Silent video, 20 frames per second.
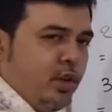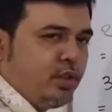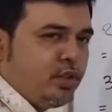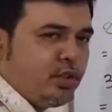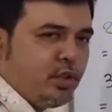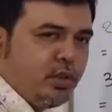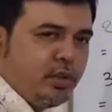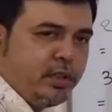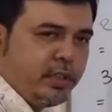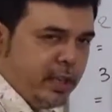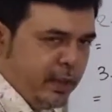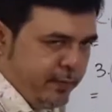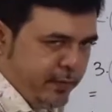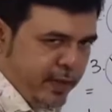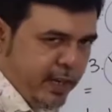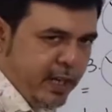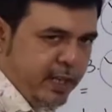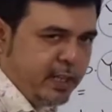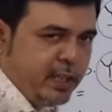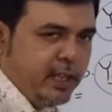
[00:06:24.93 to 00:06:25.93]
So
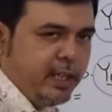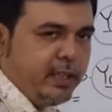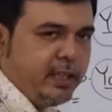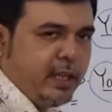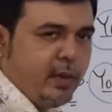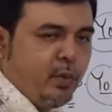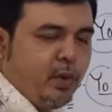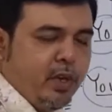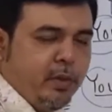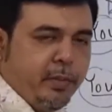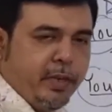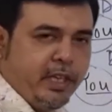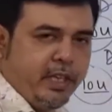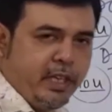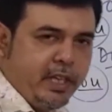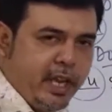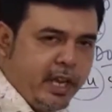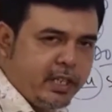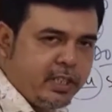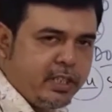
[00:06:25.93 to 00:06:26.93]
definitely they will be
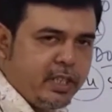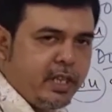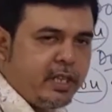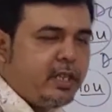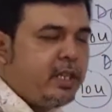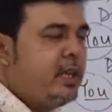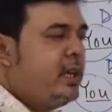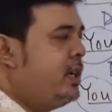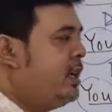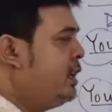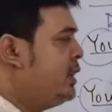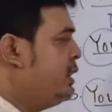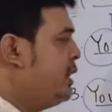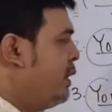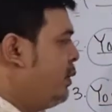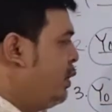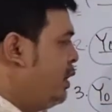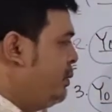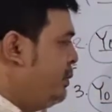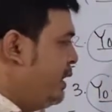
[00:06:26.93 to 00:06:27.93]
deducted,
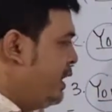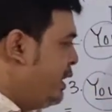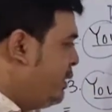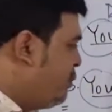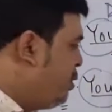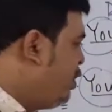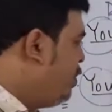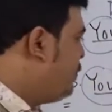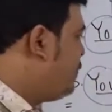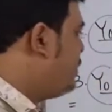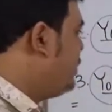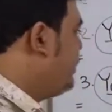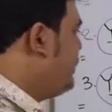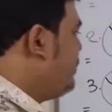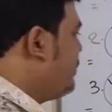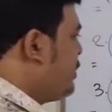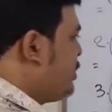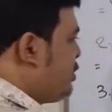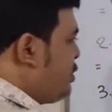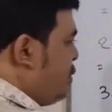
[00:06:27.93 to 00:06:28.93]
they will be removed.
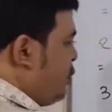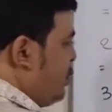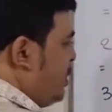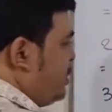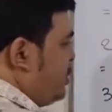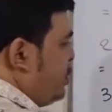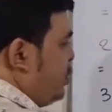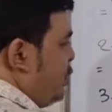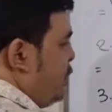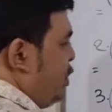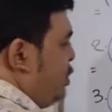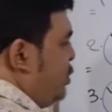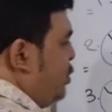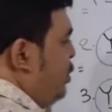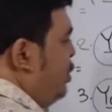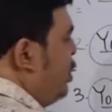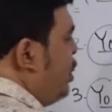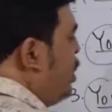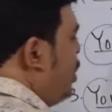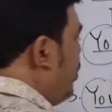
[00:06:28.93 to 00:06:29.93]
So what should we
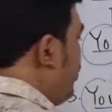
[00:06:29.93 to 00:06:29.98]
do?